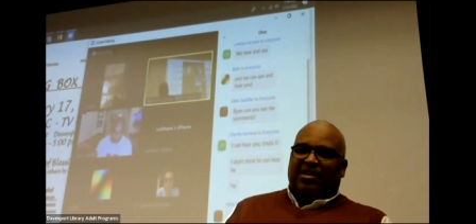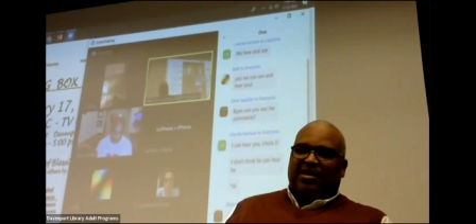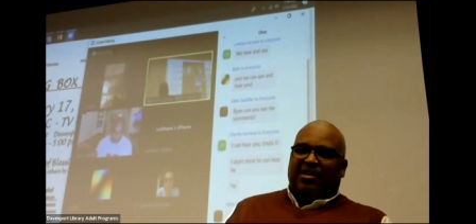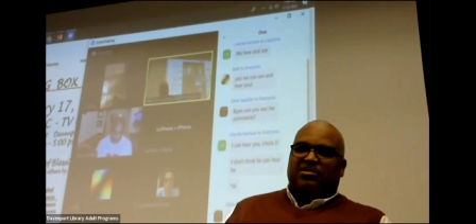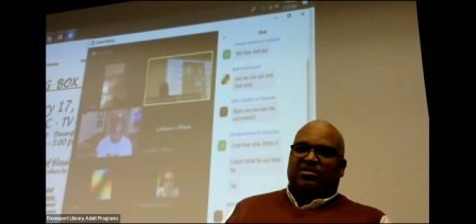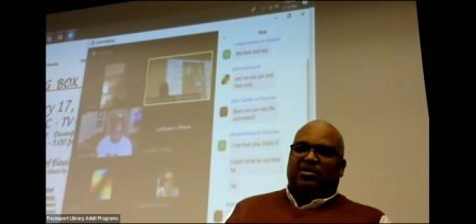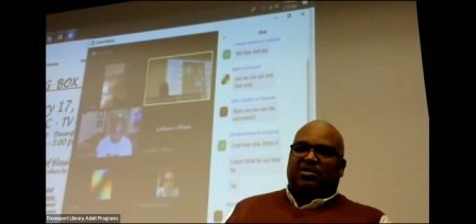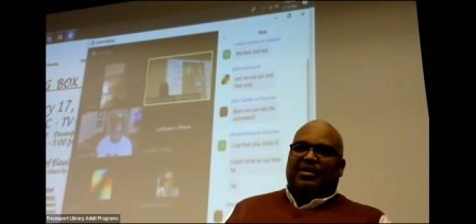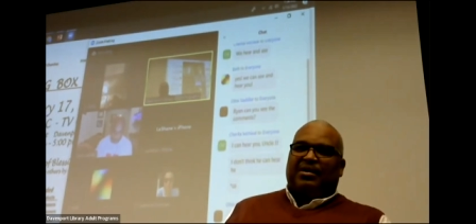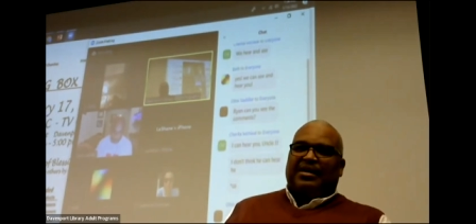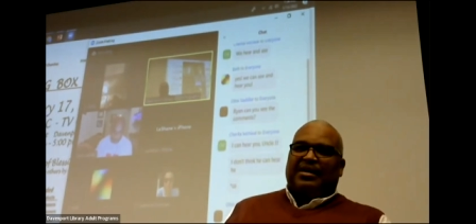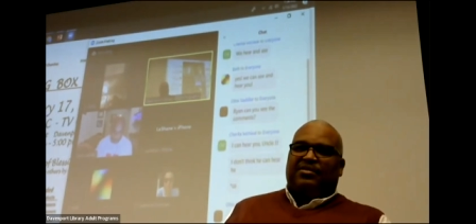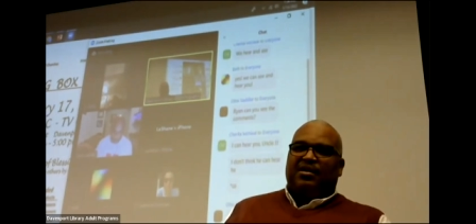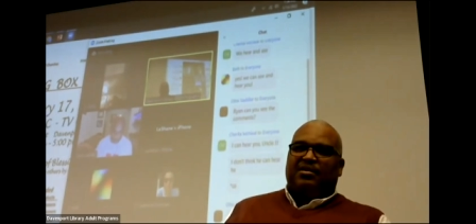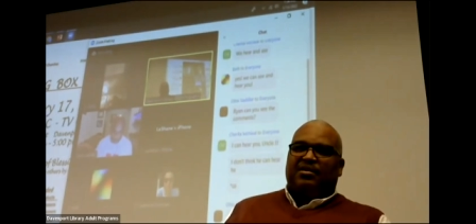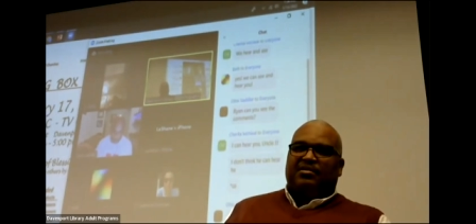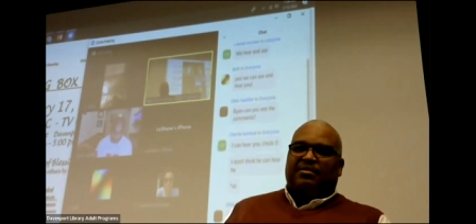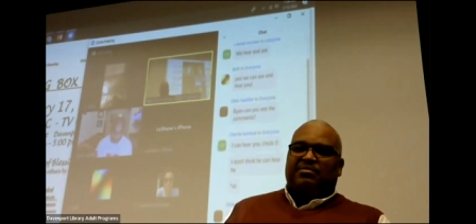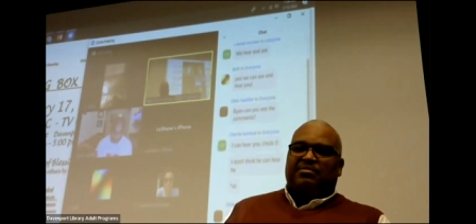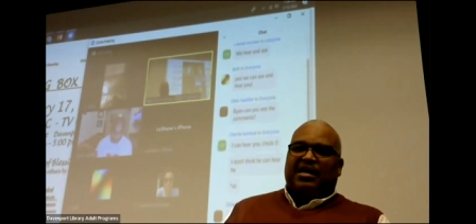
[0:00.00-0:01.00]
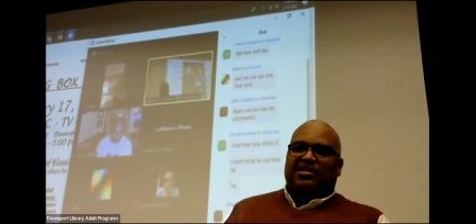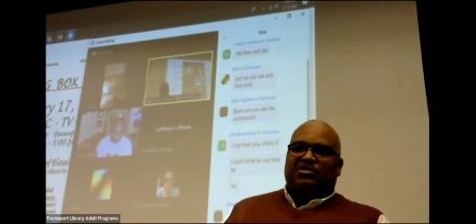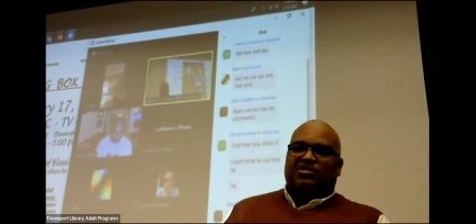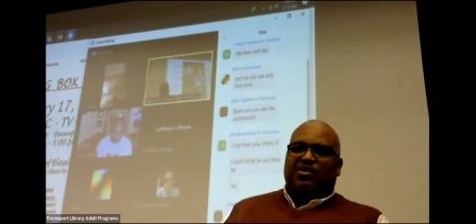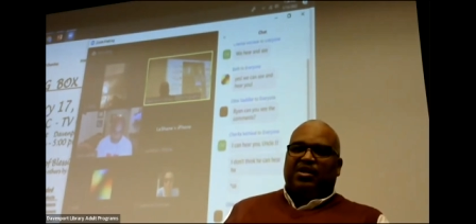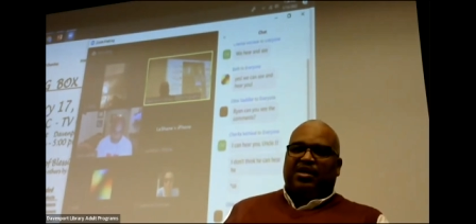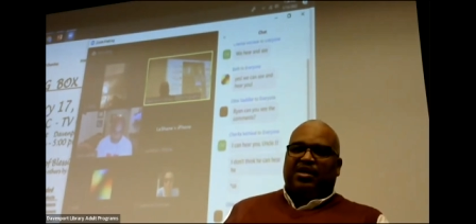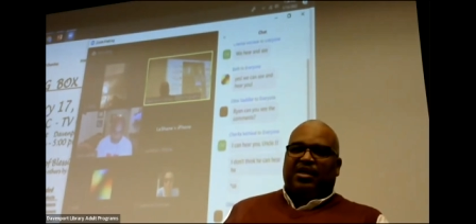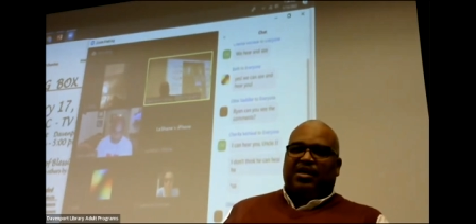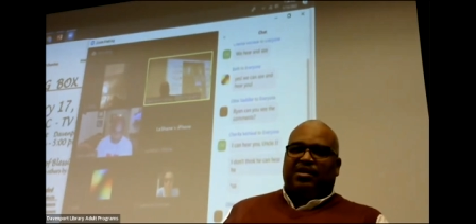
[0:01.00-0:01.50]
And so I think
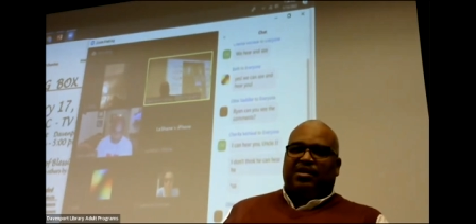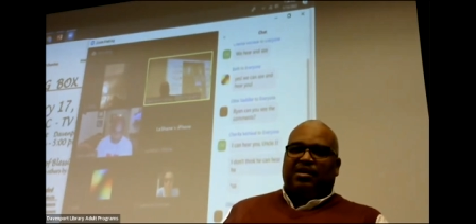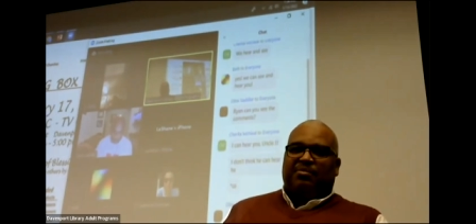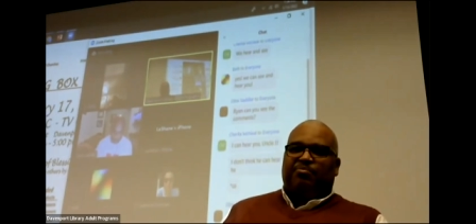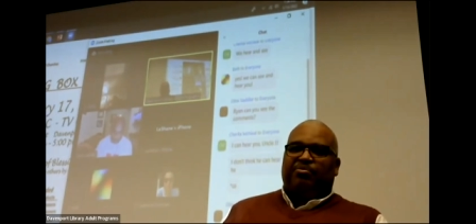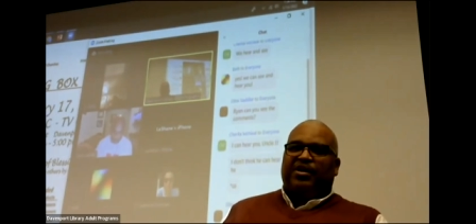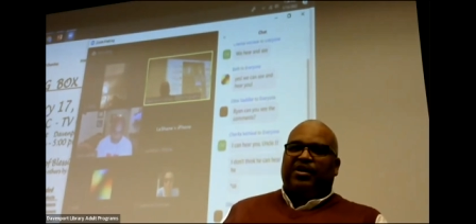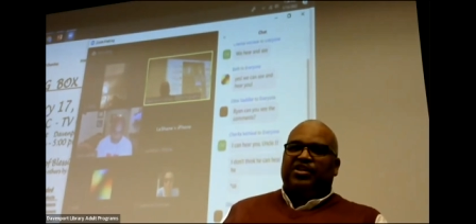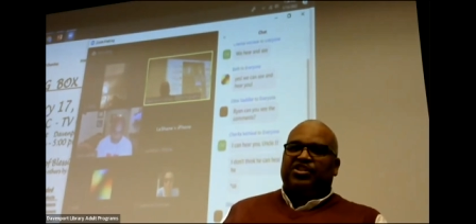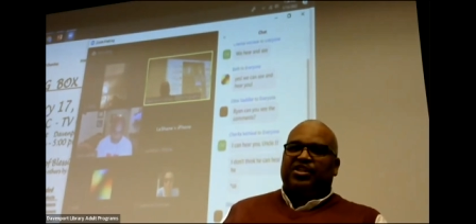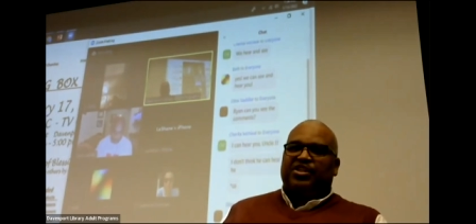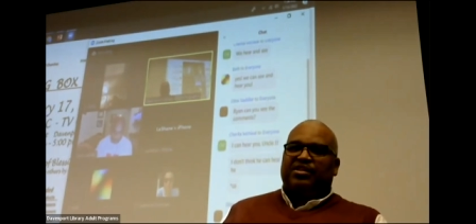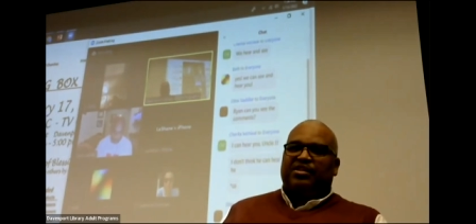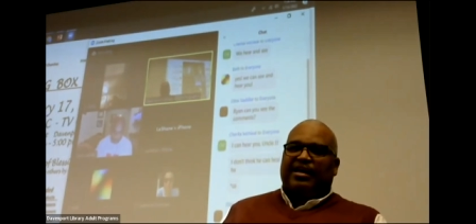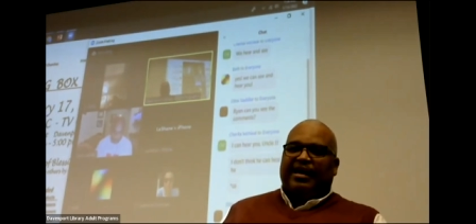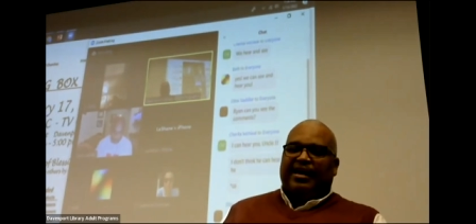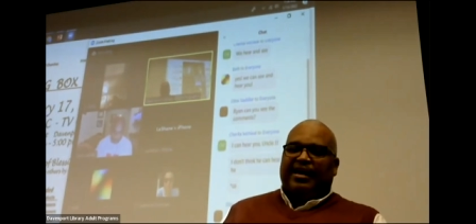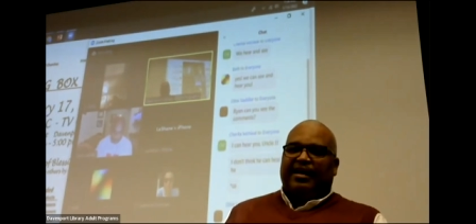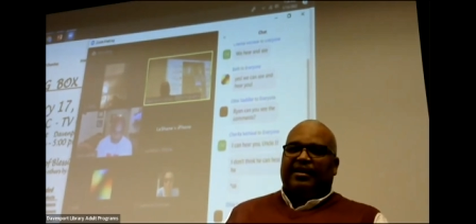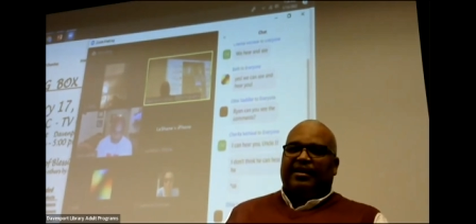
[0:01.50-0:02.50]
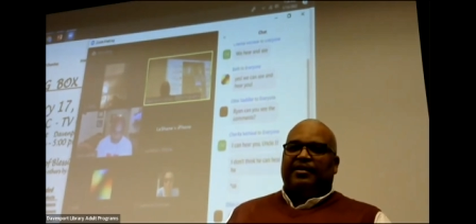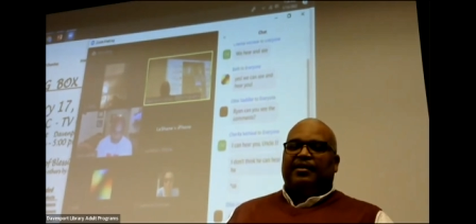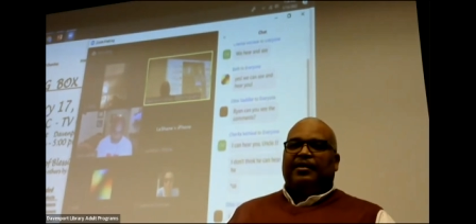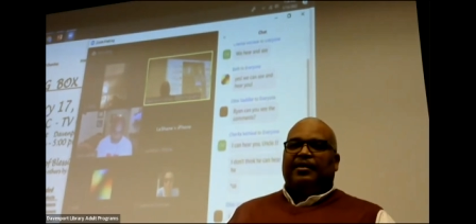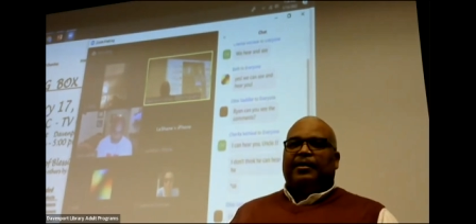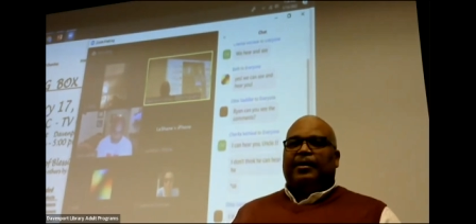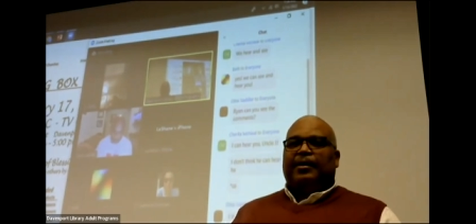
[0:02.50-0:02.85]
sometimes we get the impression that